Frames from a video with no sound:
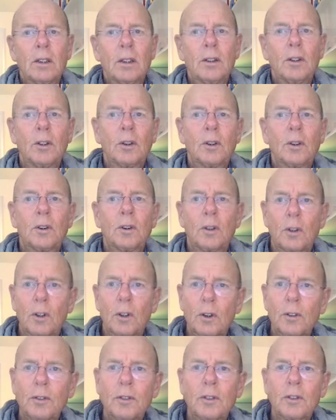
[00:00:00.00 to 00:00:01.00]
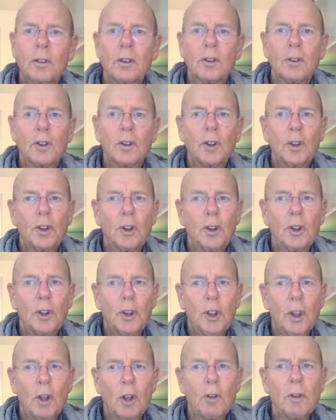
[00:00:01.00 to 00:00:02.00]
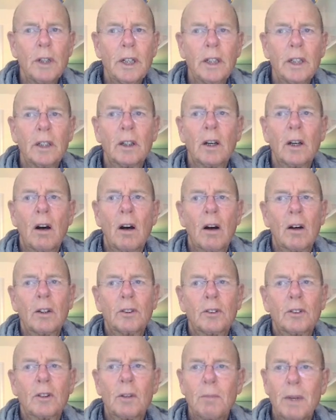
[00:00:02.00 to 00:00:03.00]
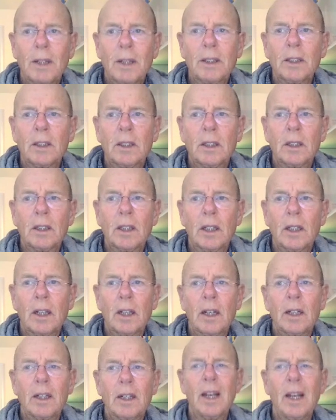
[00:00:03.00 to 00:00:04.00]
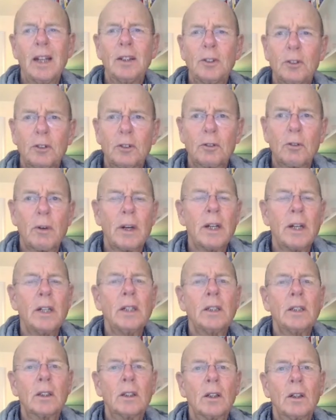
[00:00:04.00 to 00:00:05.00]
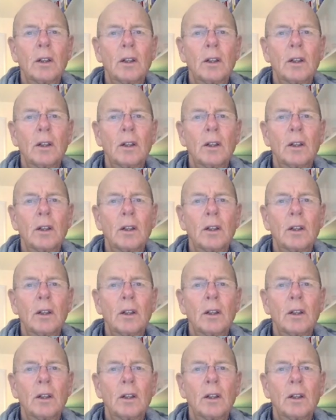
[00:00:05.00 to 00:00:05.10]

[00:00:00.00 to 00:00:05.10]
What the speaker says: The curves shown here are schematic and illustrate